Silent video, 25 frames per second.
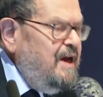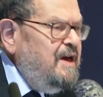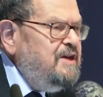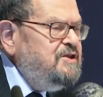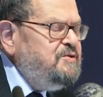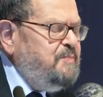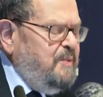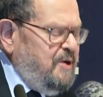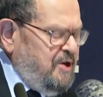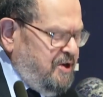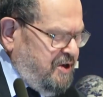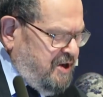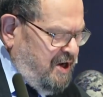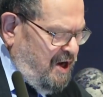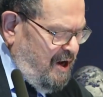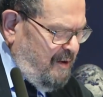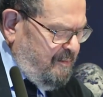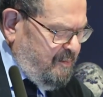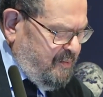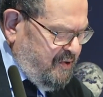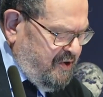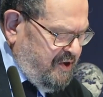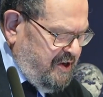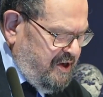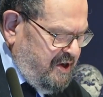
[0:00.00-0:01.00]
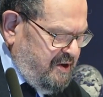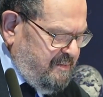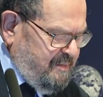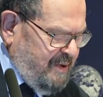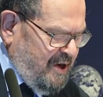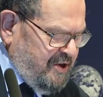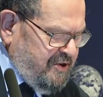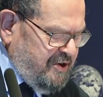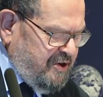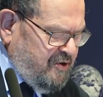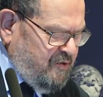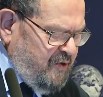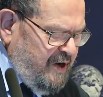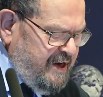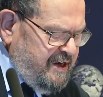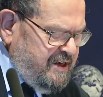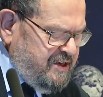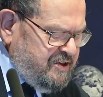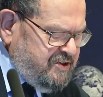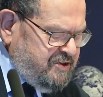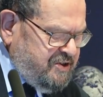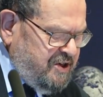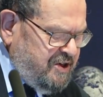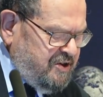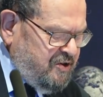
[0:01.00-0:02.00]
has been accompanied by the
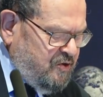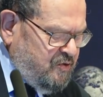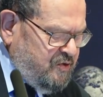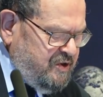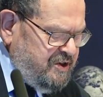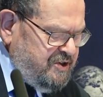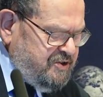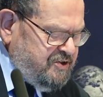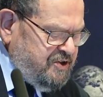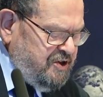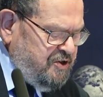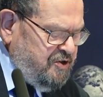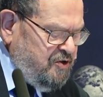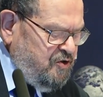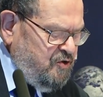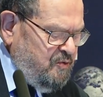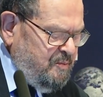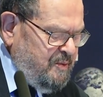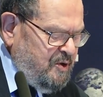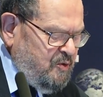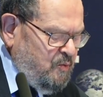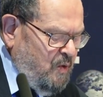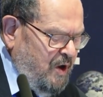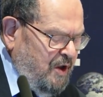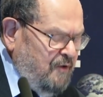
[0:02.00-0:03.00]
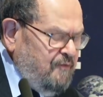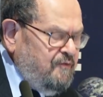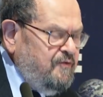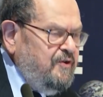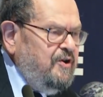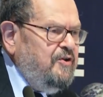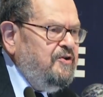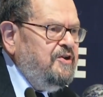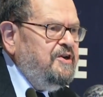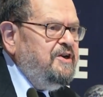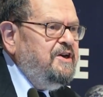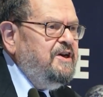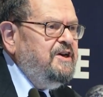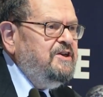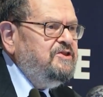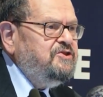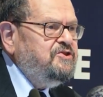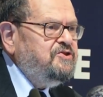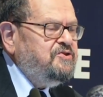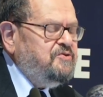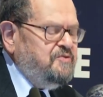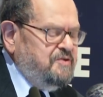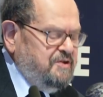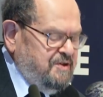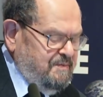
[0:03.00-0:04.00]
greatest increase in human welfare in
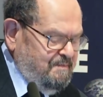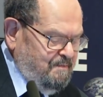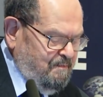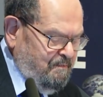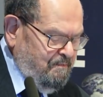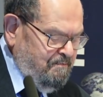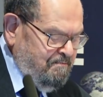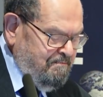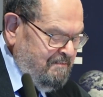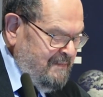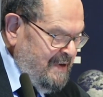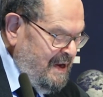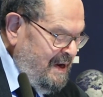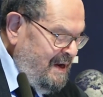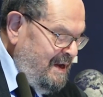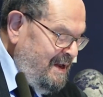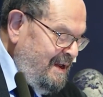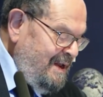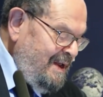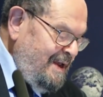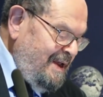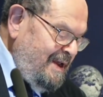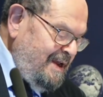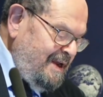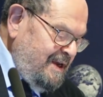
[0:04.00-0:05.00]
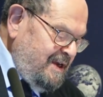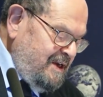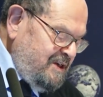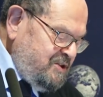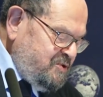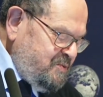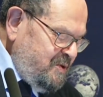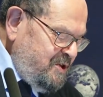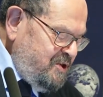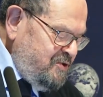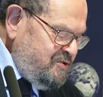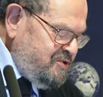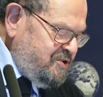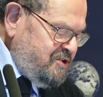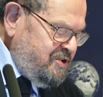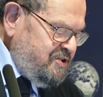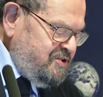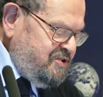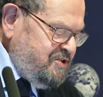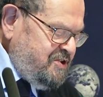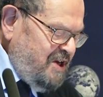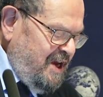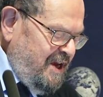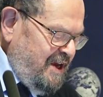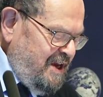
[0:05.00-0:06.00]
history. As we used to
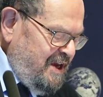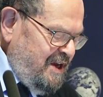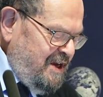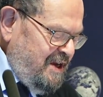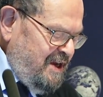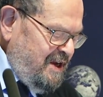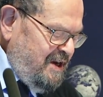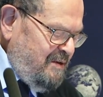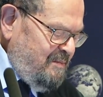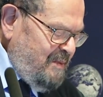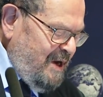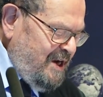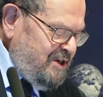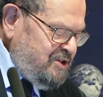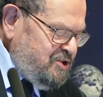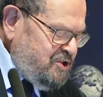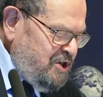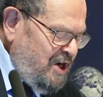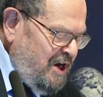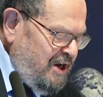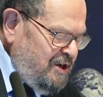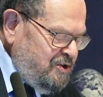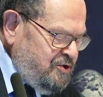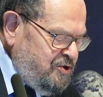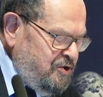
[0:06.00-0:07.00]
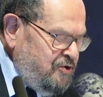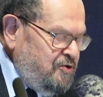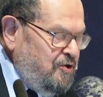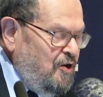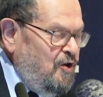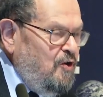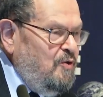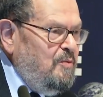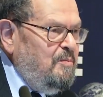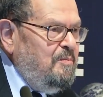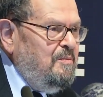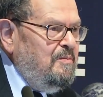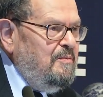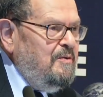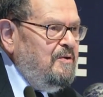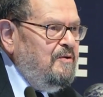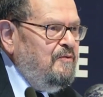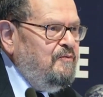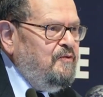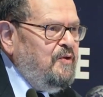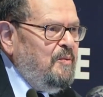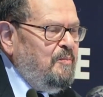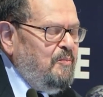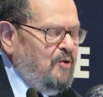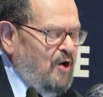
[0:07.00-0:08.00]
say in my childhood home
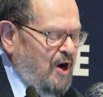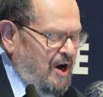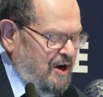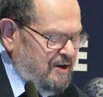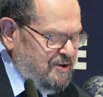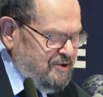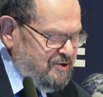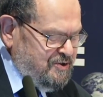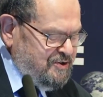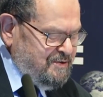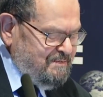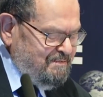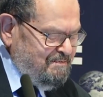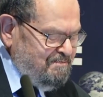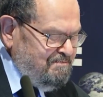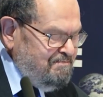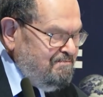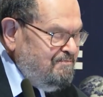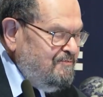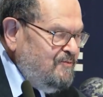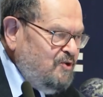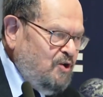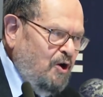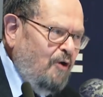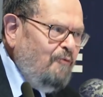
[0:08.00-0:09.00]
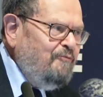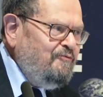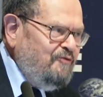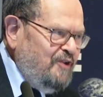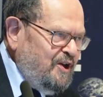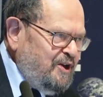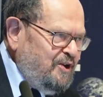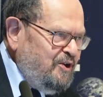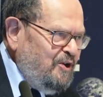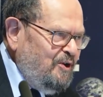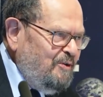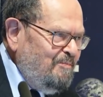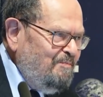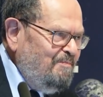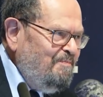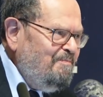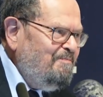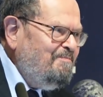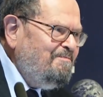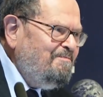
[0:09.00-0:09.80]
of the Bronx, go figure.